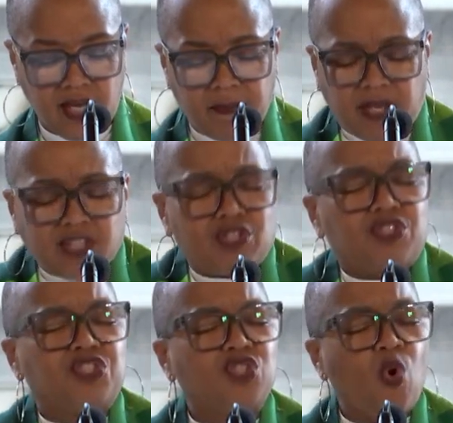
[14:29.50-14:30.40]
because the
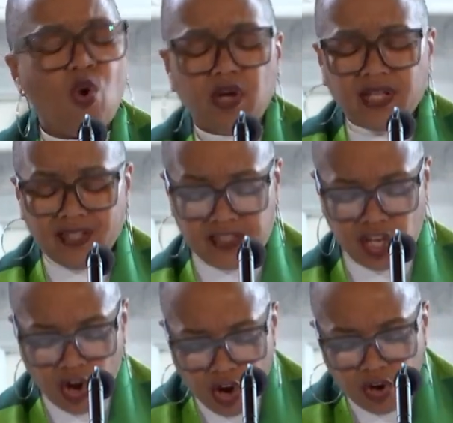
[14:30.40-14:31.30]
soil,
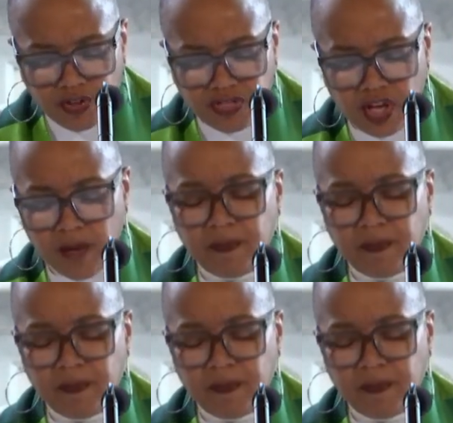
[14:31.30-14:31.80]
the earth,